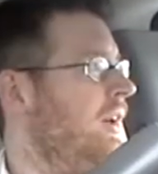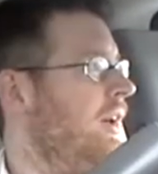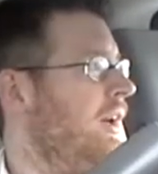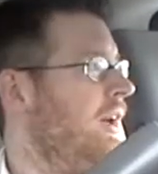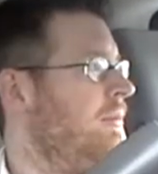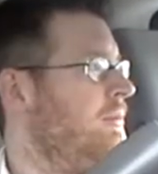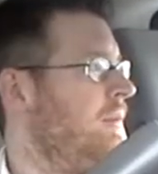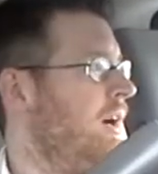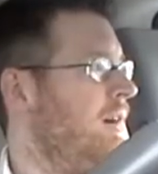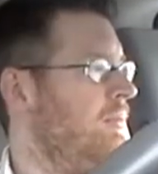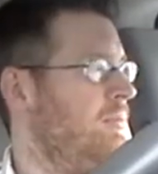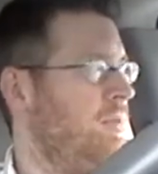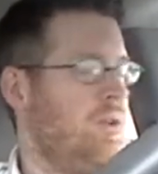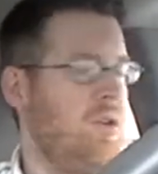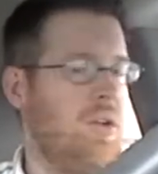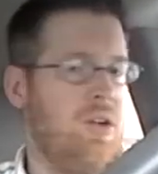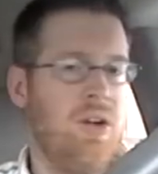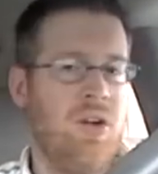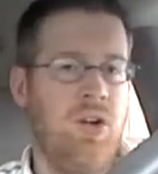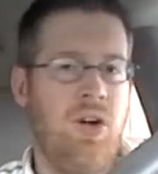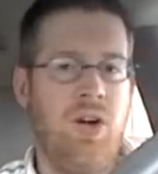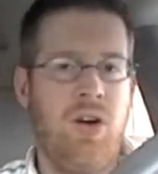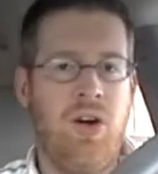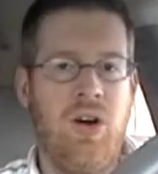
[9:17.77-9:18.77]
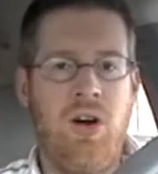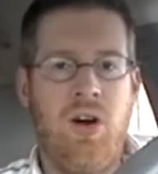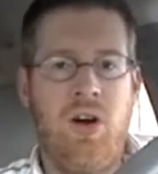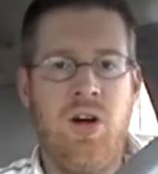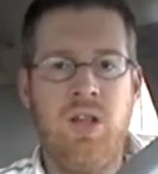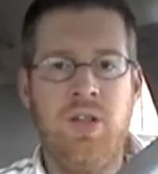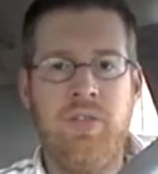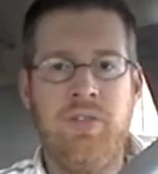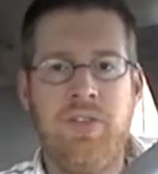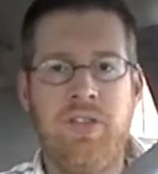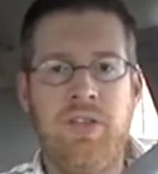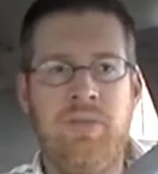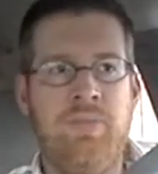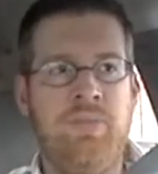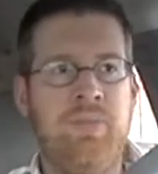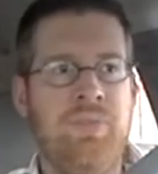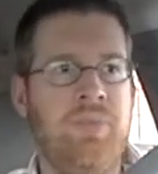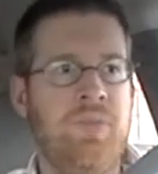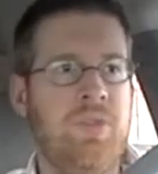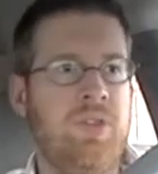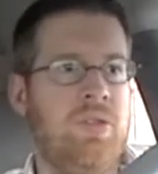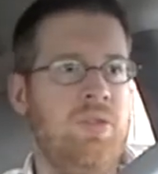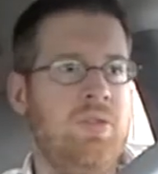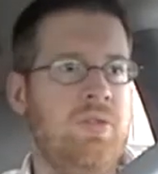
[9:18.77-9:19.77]
In my book, all of them
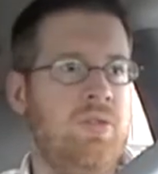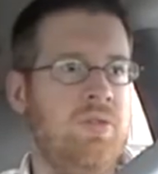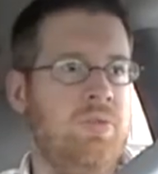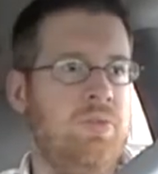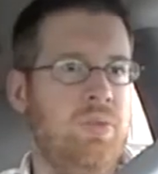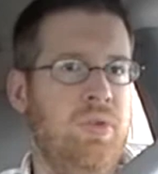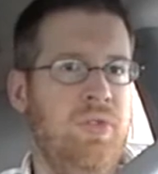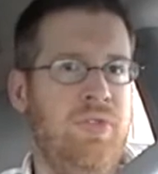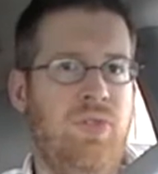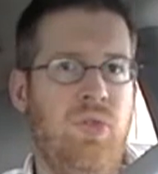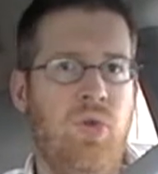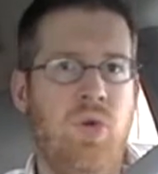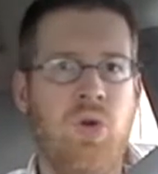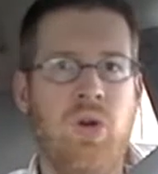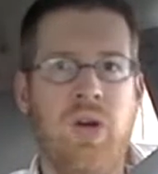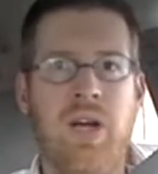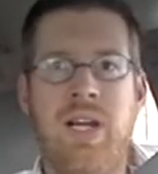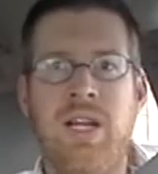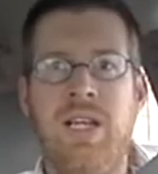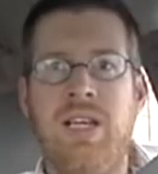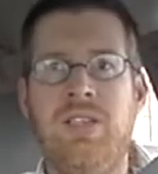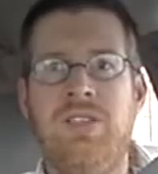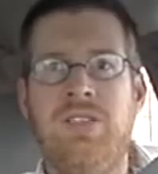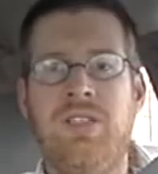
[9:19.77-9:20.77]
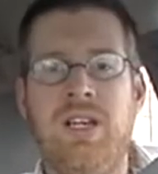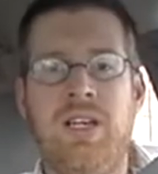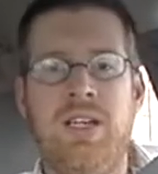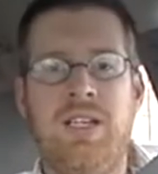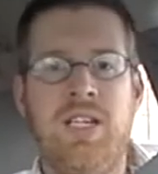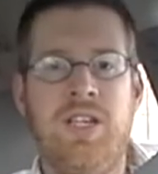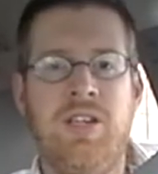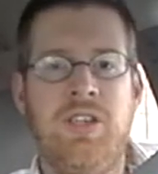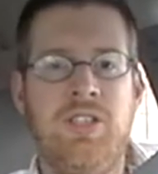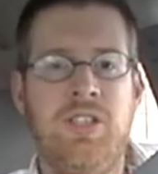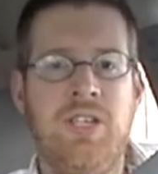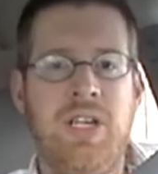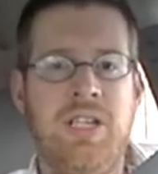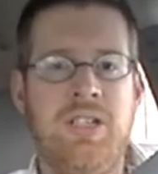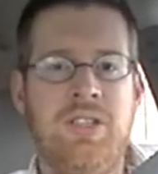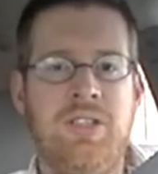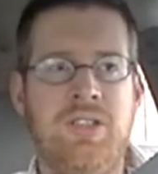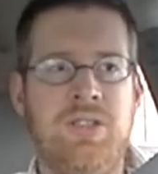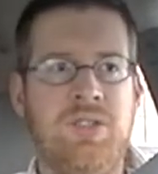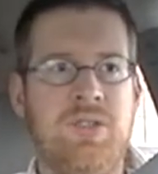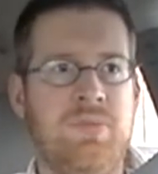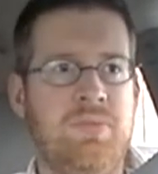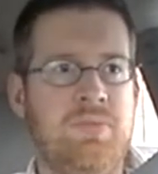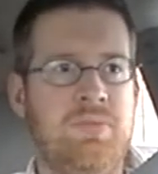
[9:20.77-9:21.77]
before any secondary
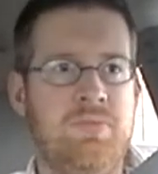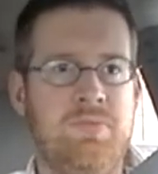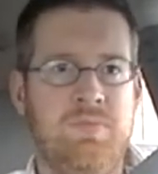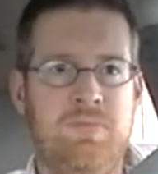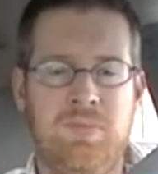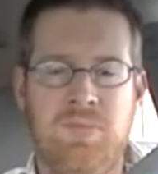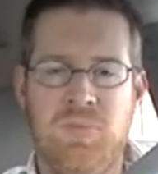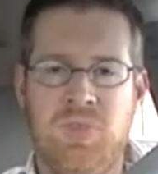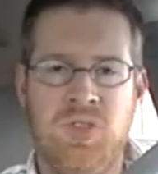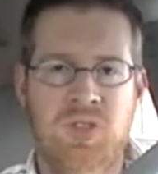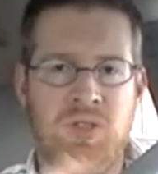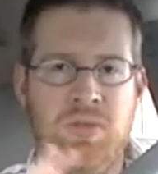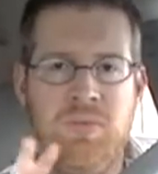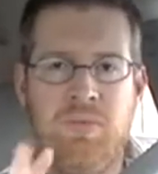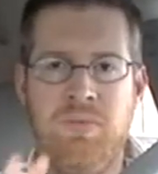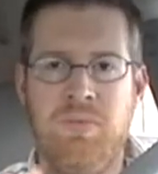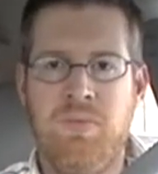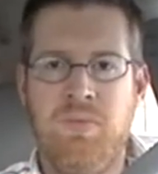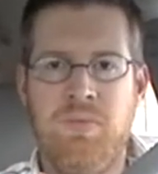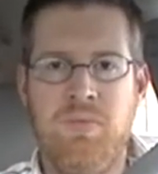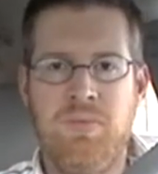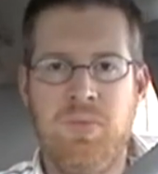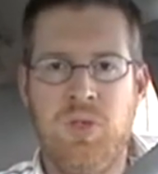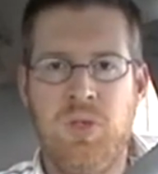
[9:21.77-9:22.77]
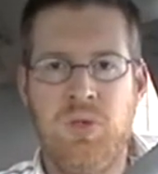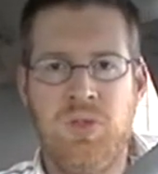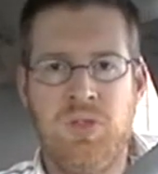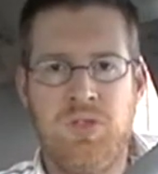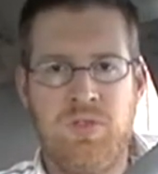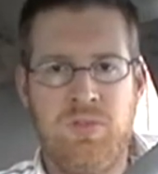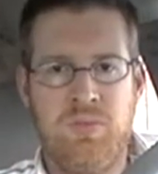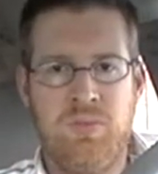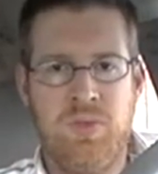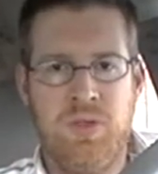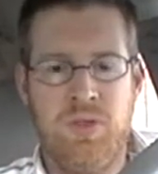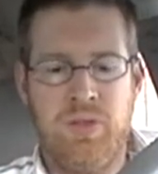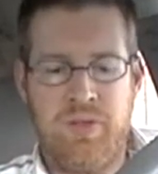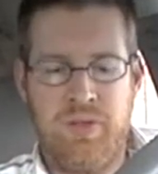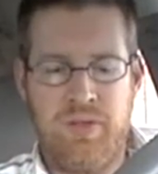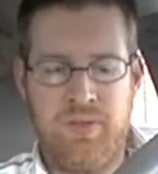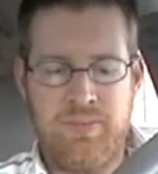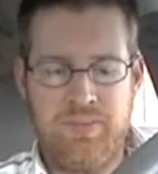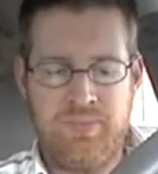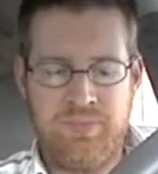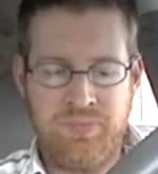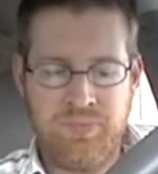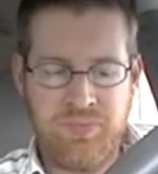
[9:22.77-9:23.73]
changes, mutants from birth.